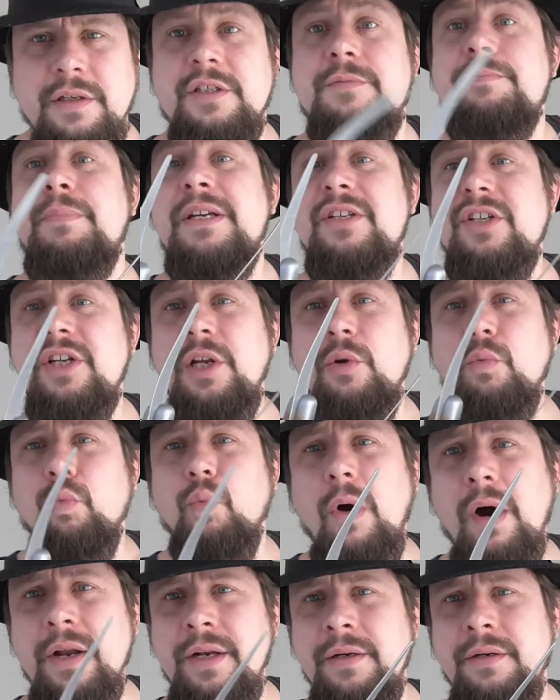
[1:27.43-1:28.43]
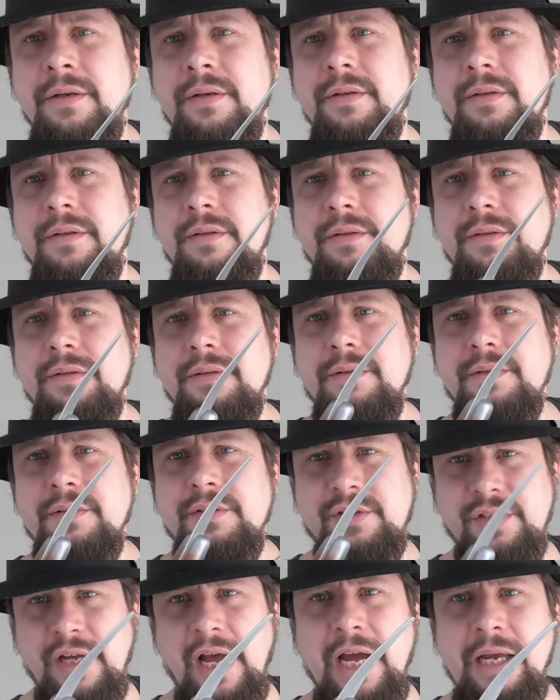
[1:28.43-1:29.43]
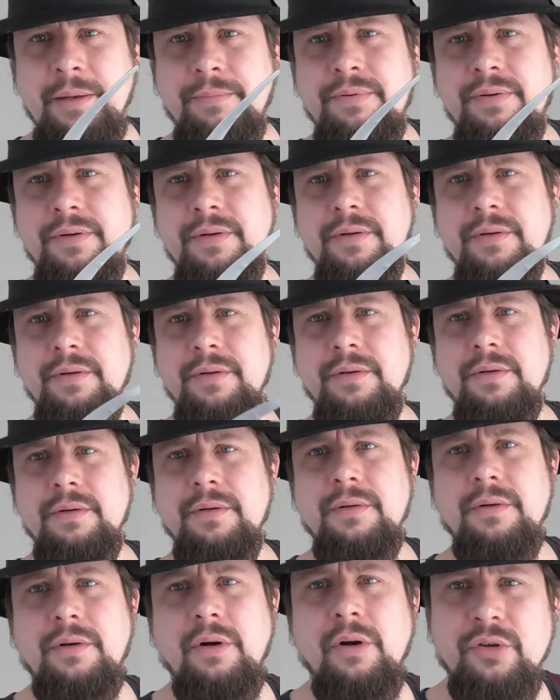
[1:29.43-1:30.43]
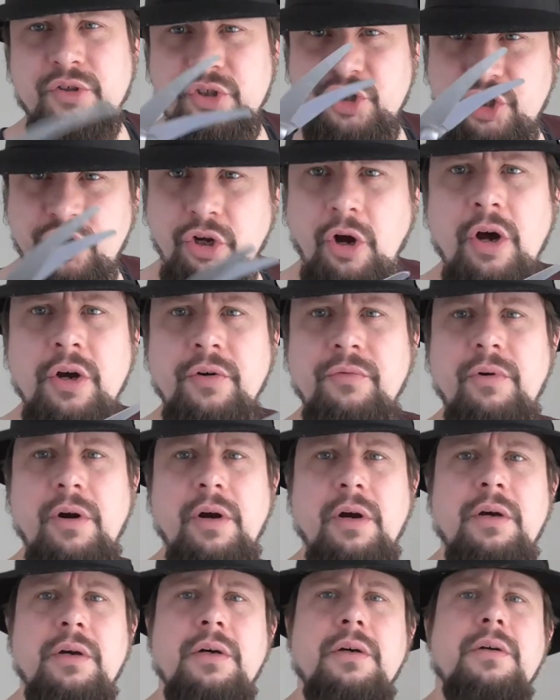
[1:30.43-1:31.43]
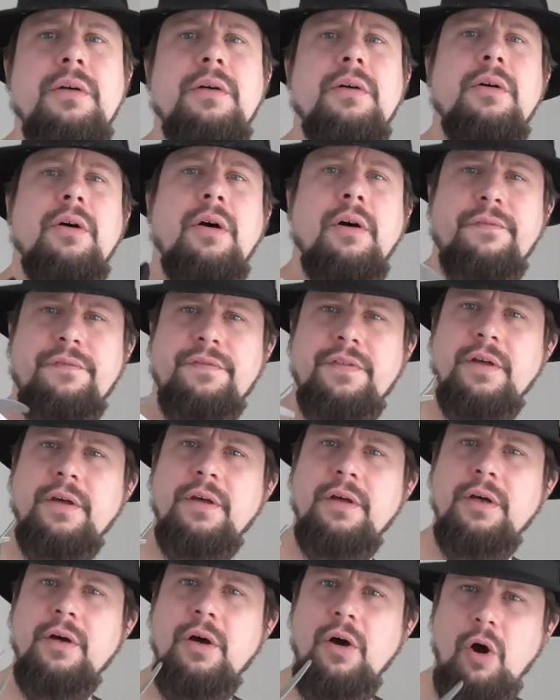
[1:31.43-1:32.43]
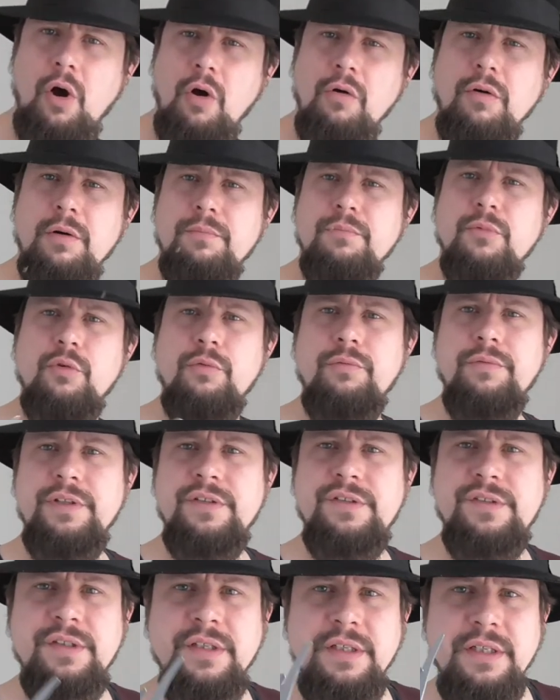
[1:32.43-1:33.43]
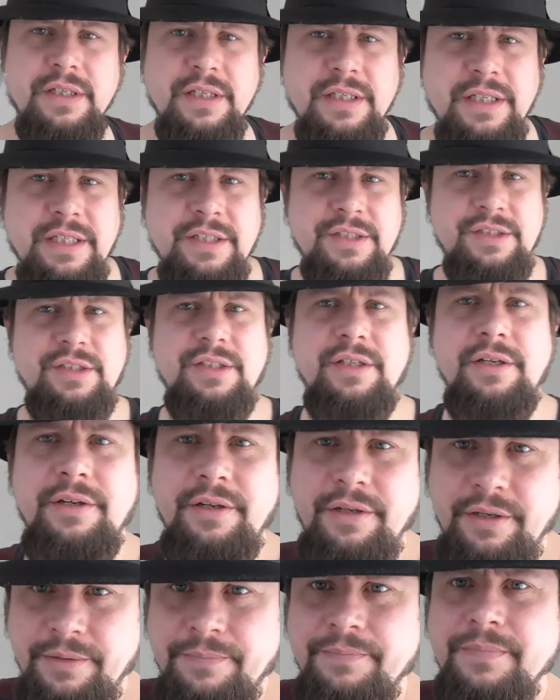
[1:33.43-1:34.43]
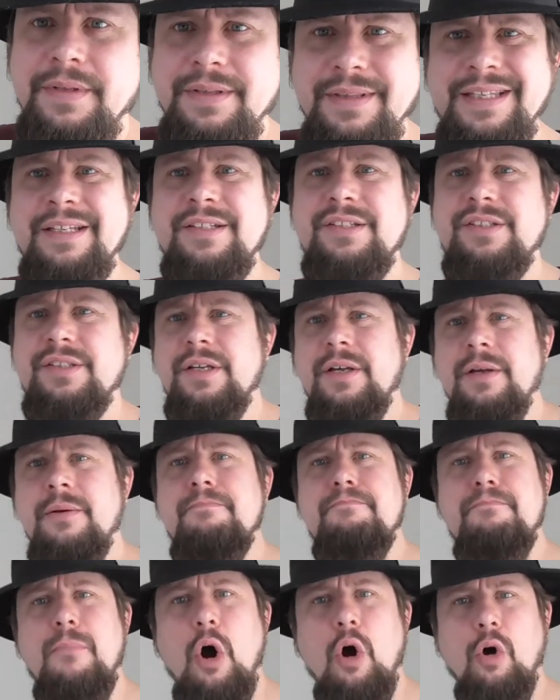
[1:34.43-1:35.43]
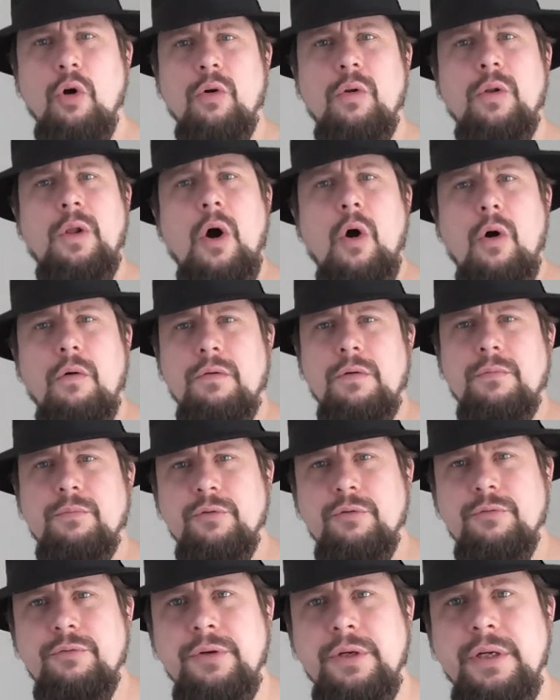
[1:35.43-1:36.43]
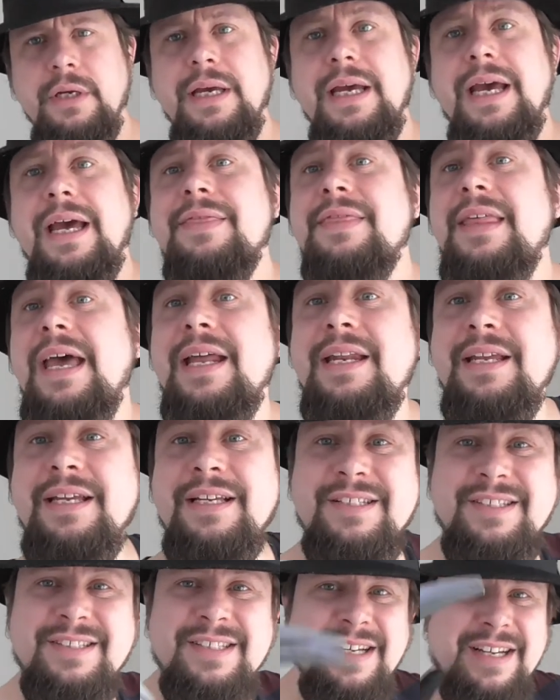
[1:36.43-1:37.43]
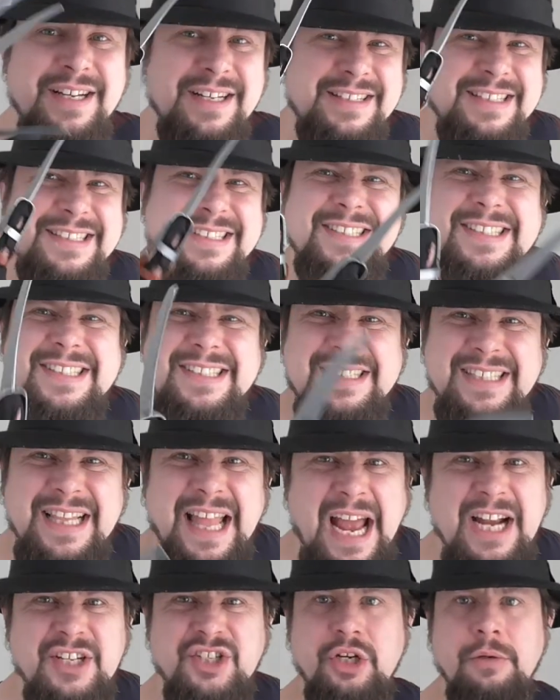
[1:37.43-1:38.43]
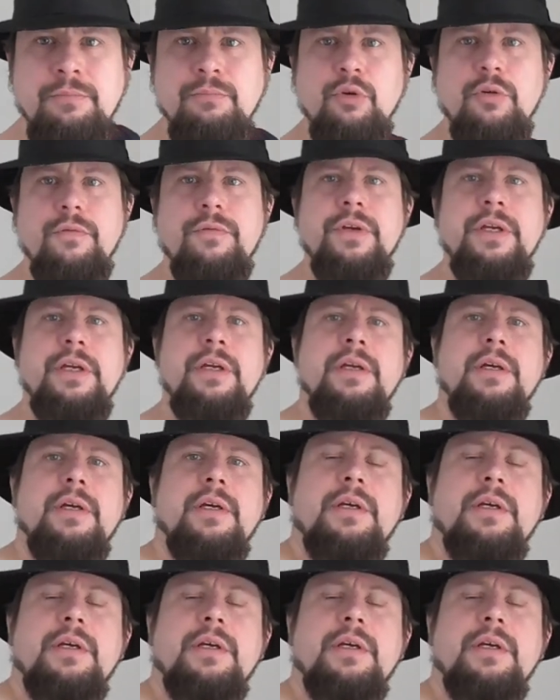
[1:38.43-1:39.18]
Especially one type or genre of the horror movies is this moral horror movie, and that is the slasher movie.